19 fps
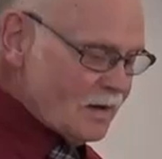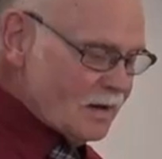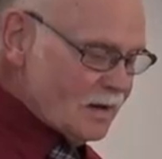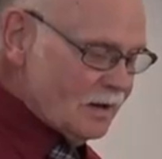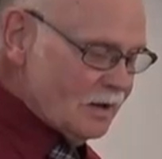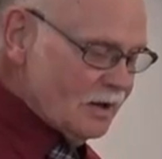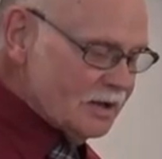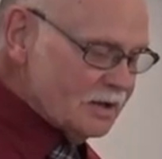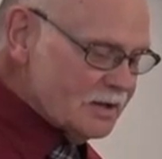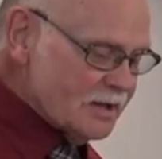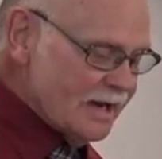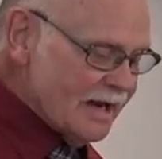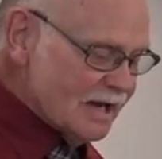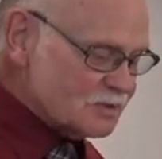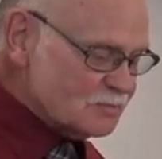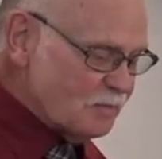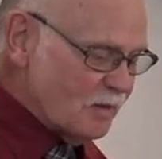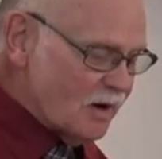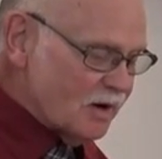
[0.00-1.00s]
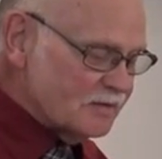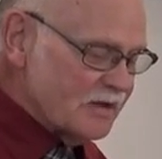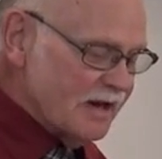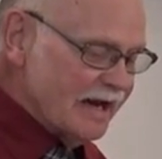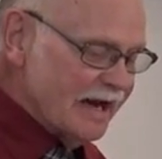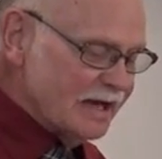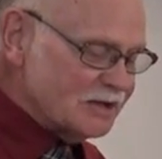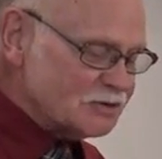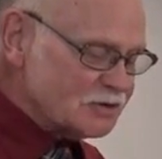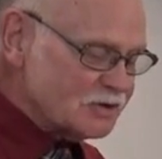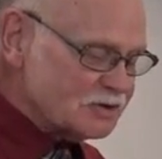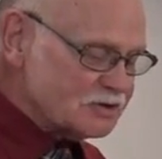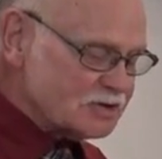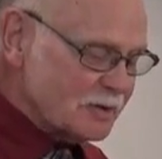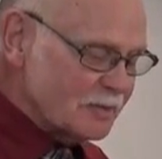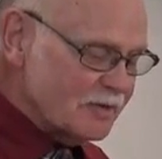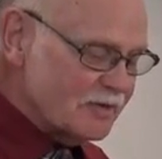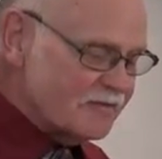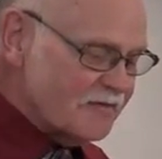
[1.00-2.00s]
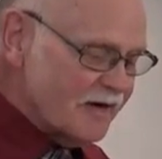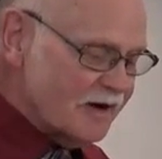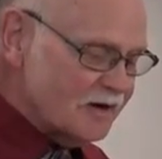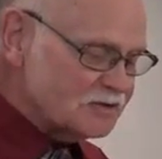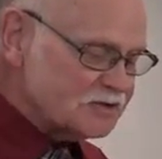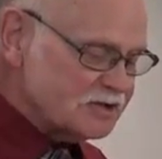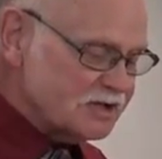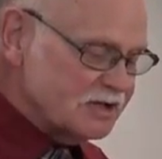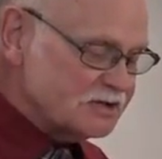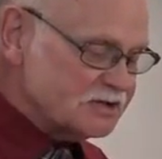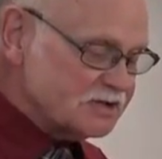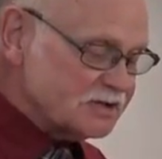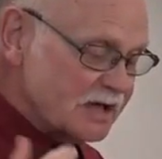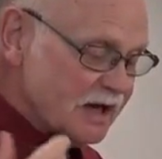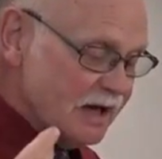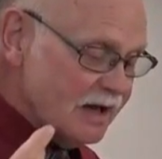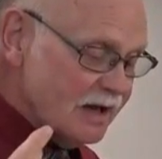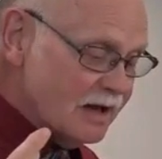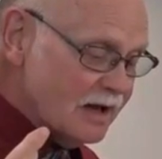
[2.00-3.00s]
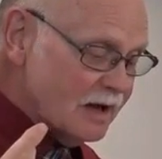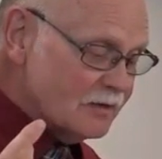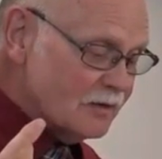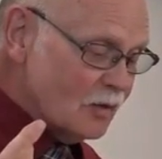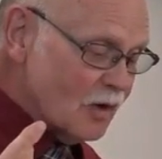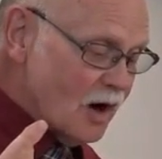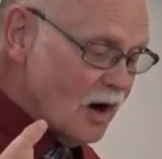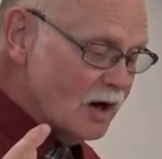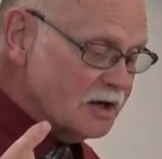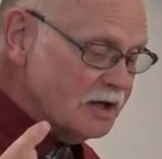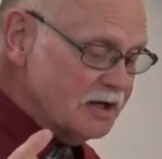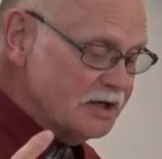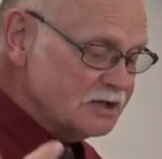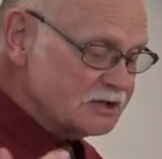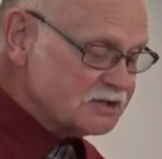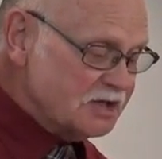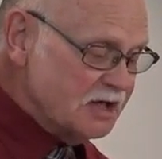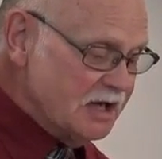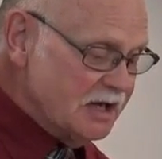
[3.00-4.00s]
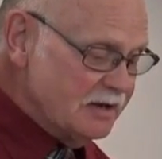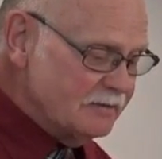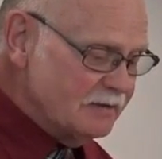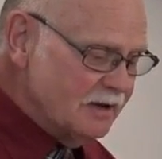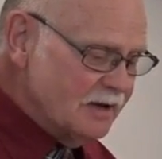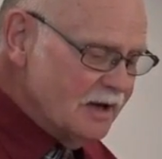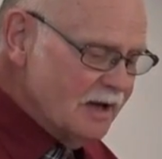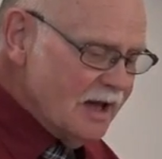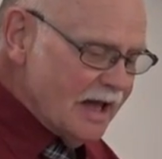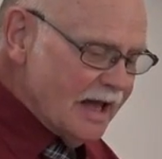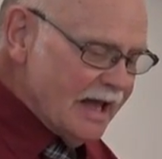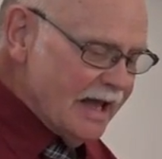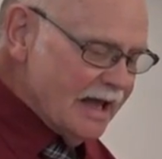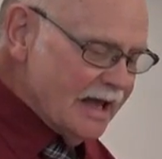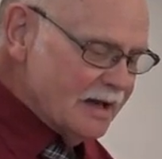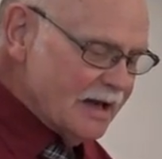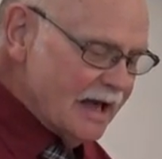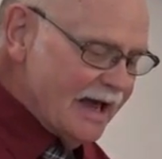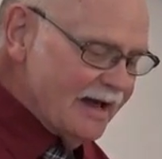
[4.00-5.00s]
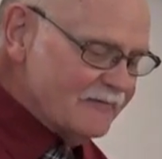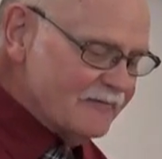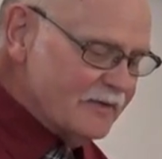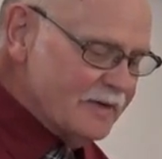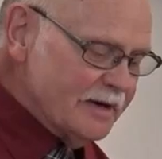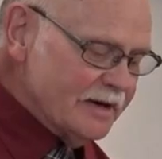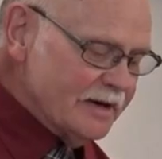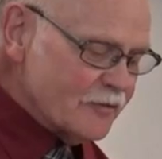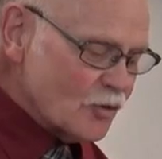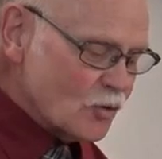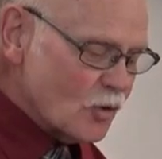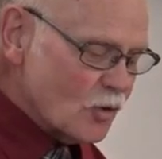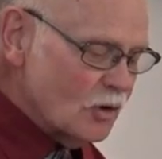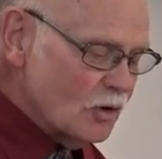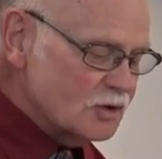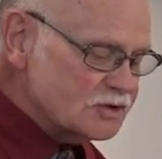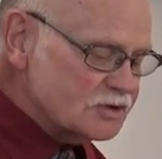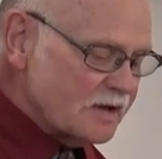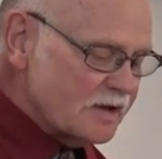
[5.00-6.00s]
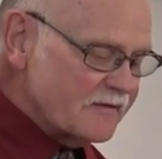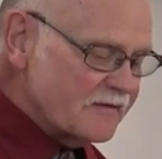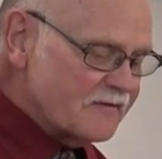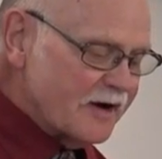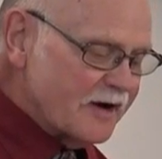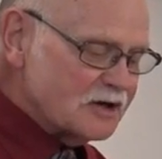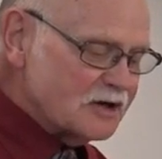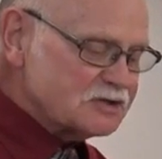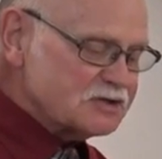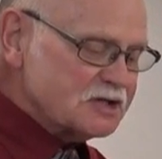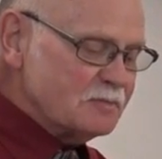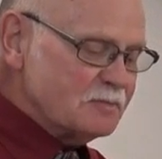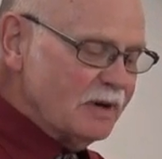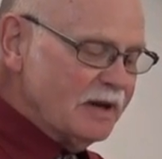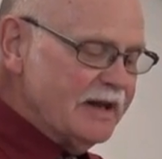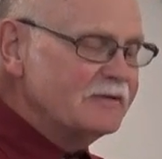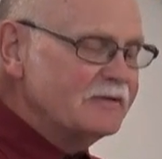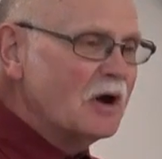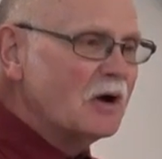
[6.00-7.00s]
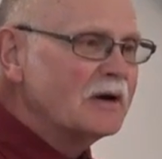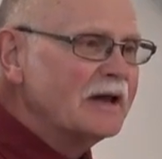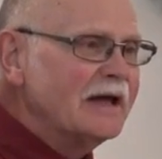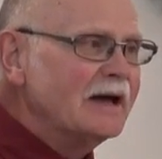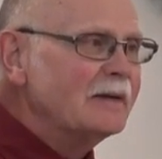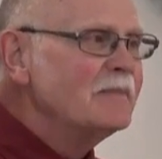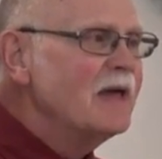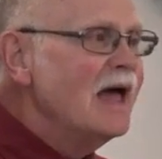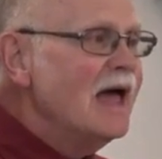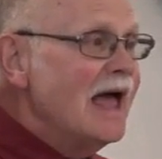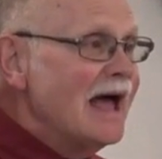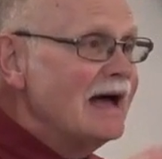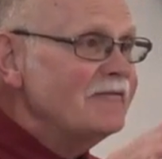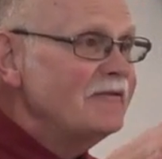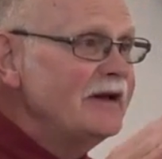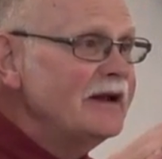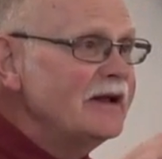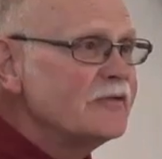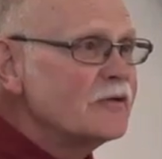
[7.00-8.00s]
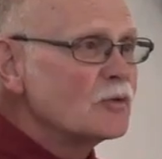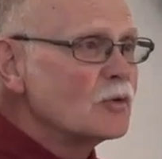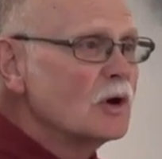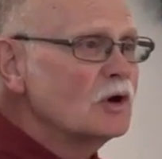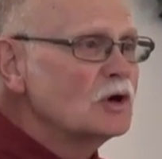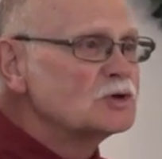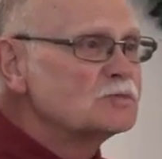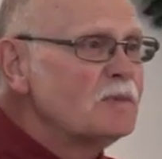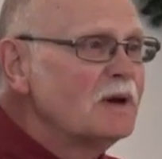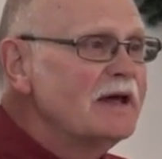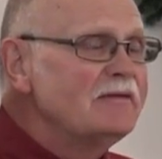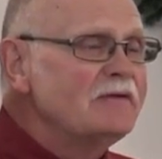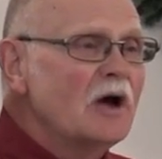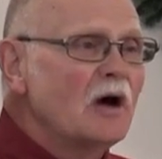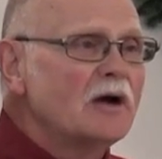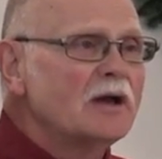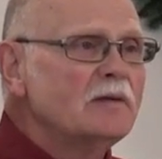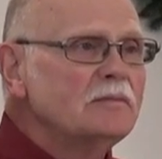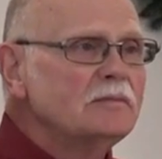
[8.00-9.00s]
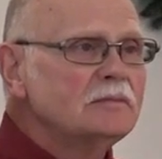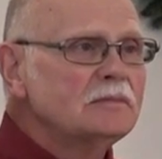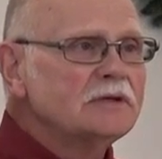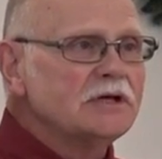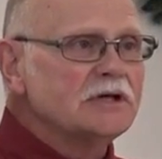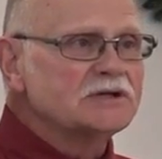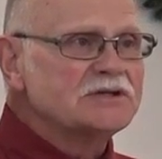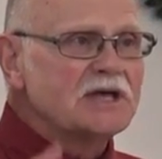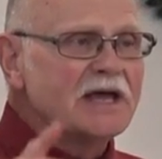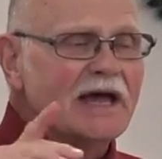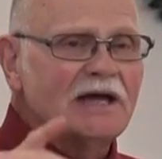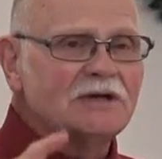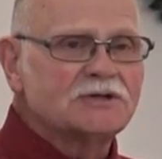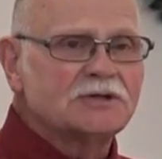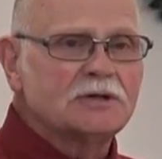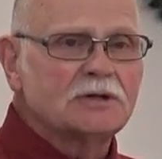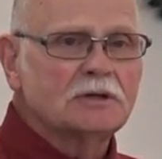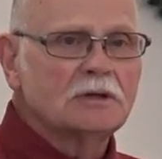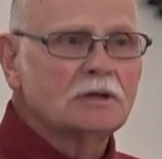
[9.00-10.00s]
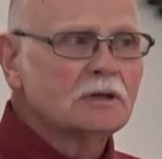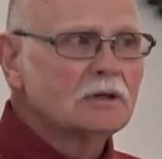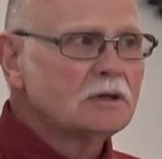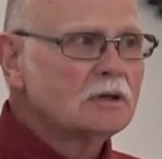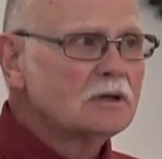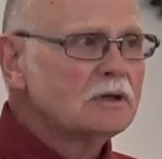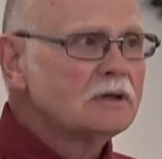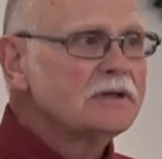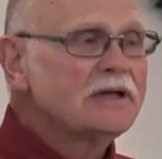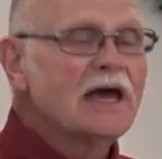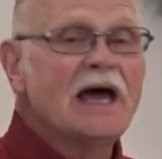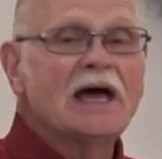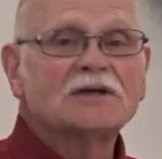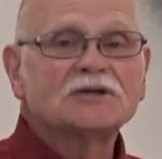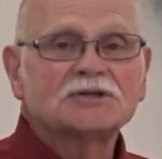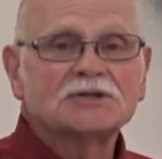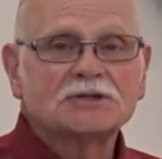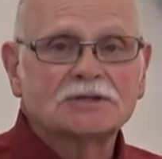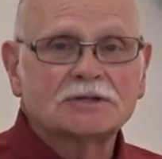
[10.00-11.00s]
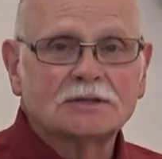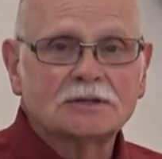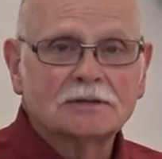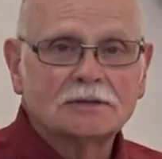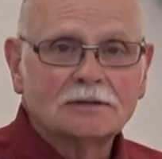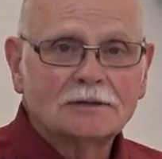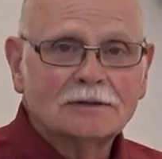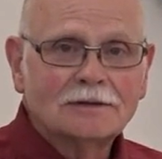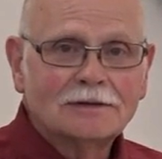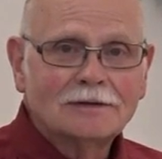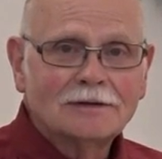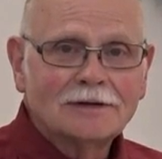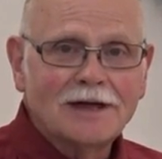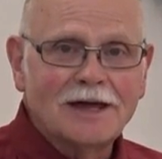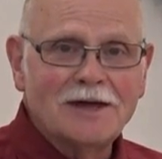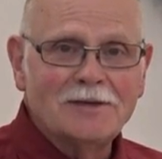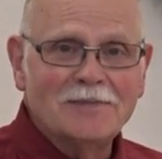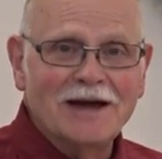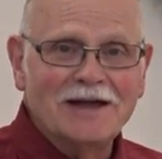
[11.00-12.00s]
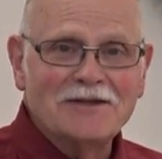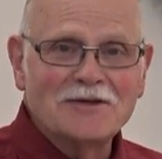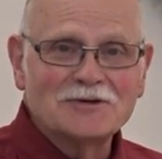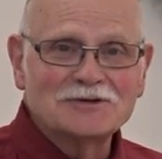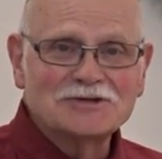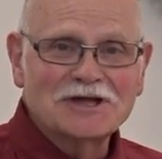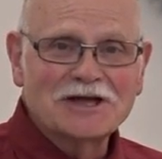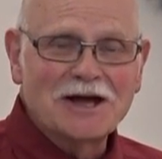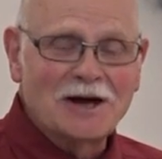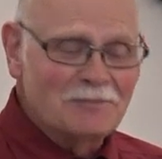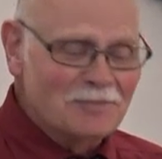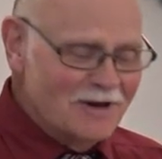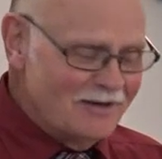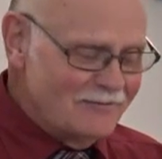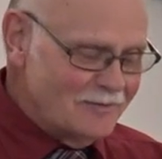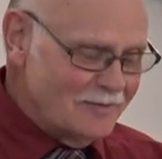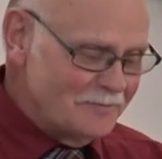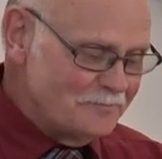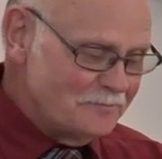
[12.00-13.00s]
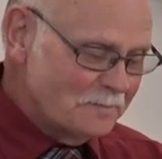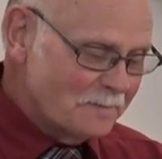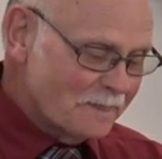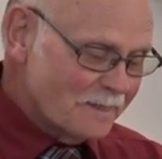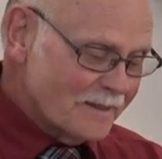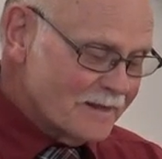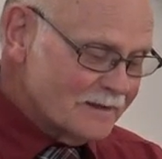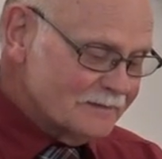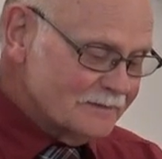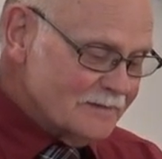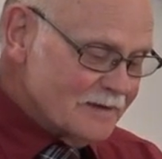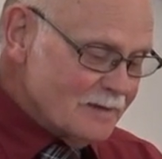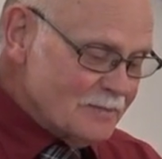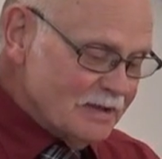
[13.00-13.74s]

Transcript: Now look at the next part. Then answered some of the Pharisees, uh, are you deceived? And have any of the rulers of the Pharisees believed on him? Have any of the rulers believed on him? Here's the answer. Yes. Amen. There was a couple of them.